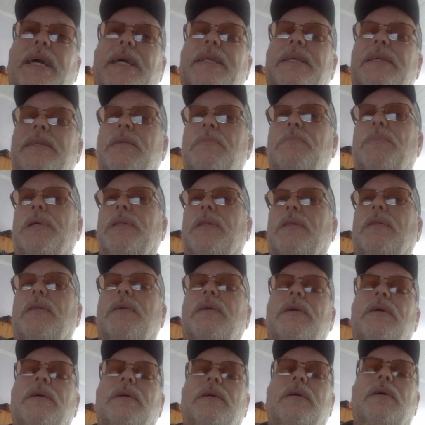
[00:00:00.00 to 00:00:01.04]
lane, in the middle,
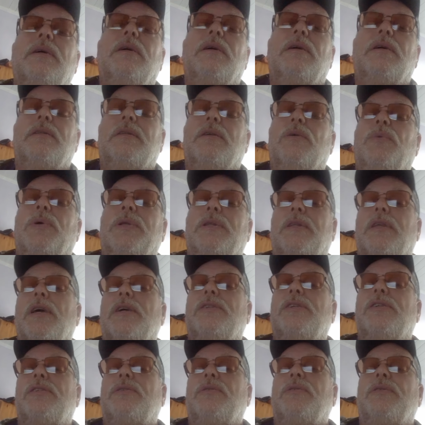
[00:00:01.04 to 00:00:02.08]
the one
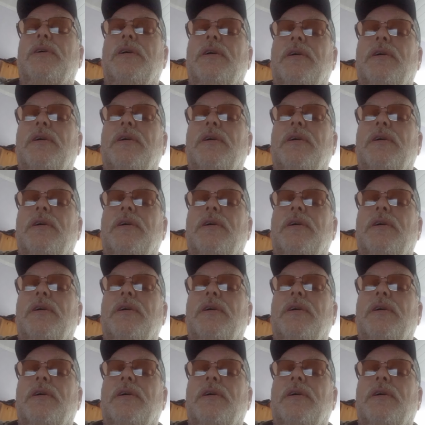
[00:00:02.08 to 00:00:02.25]
closest to